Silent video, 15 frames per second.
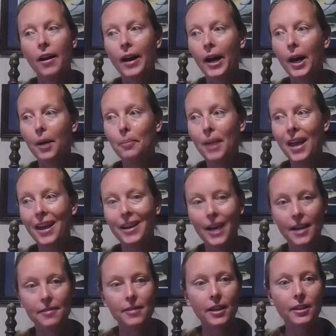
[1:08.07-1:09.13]
And
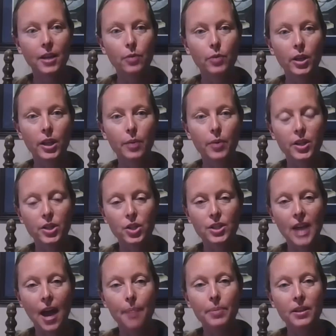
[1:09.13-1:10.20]
I think that really what just
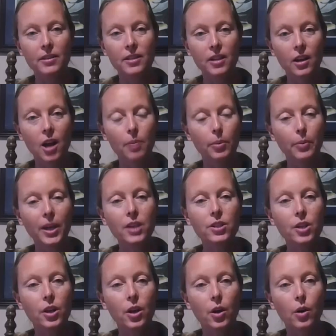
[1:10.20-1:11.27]
happened a couple weeks
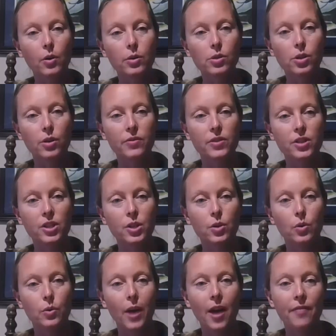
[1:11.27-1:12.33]
ago serves to